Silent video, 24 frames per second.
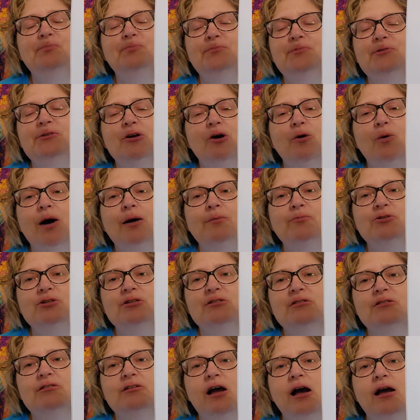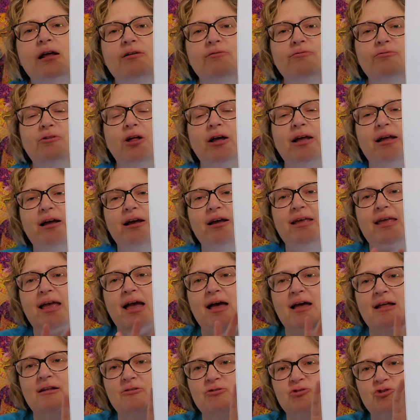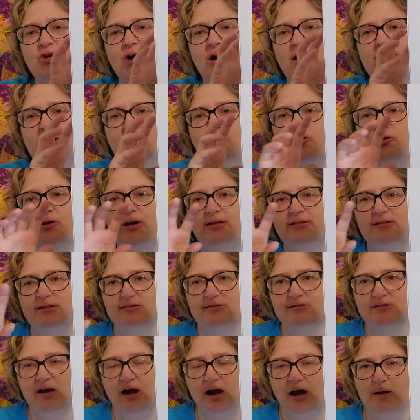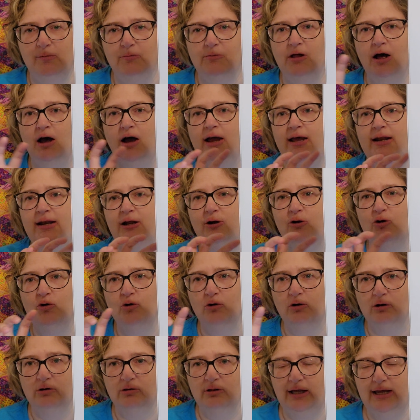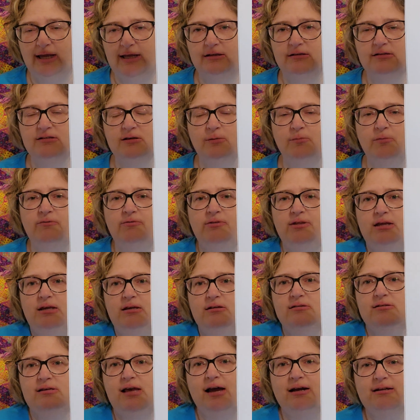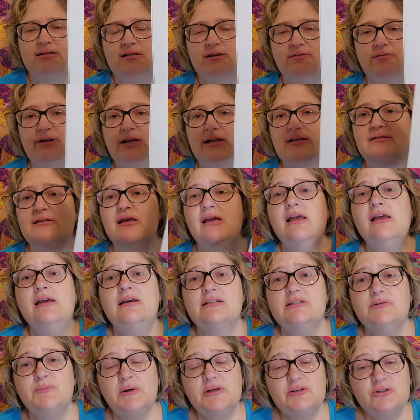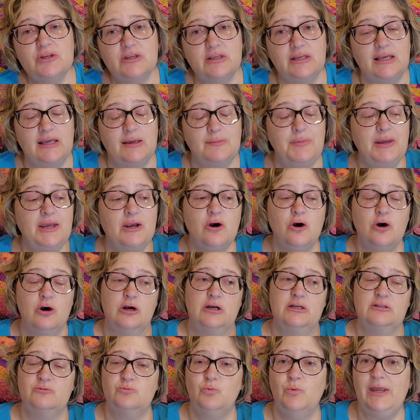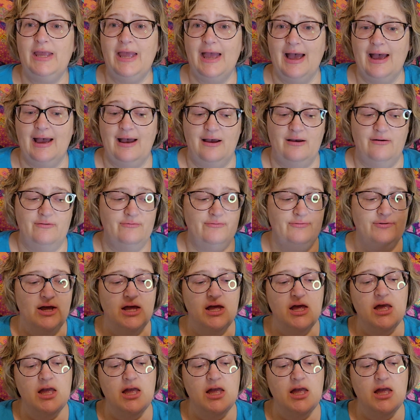so I'm just kind of like, again, trying to create this timeline and correlate some of these activities, especially because we have